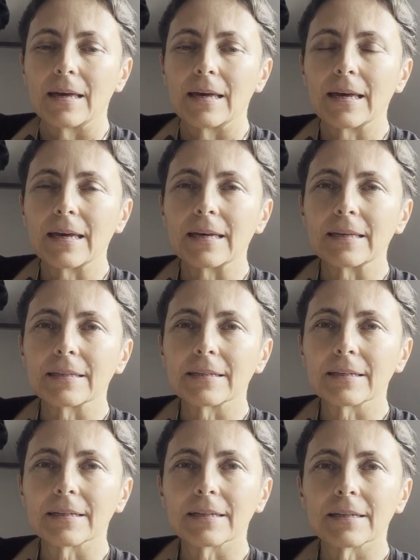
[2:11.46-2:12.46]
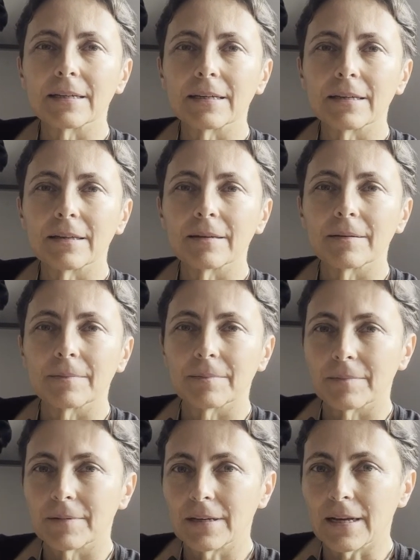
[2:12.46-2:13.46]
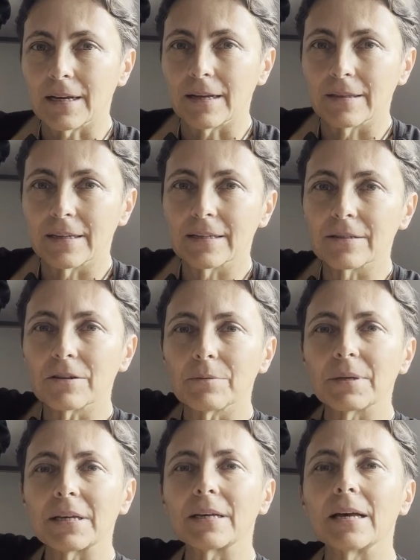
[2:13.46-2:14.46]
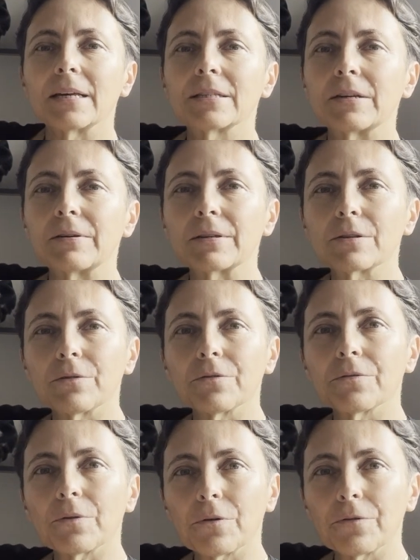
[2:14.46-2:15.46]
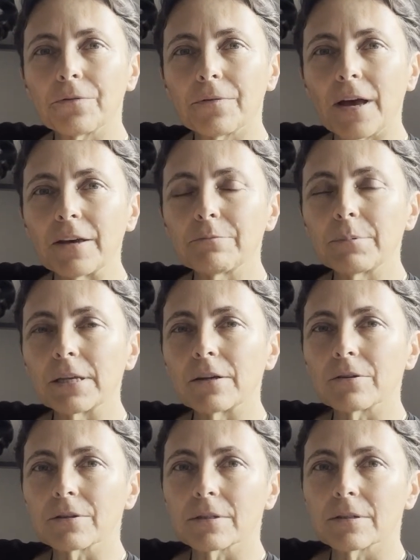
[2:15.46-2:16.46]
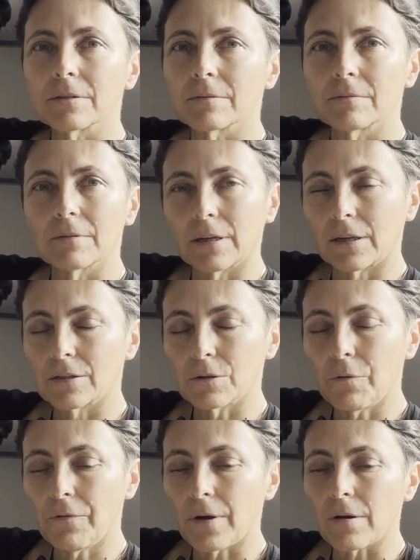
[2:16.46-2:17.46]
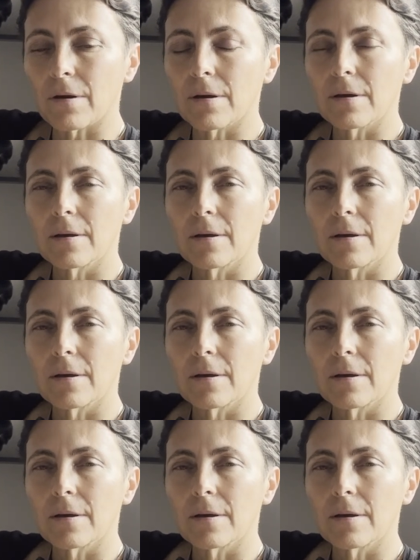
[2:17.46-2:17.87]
And yeah, this is going to be a series of 5 videos so far.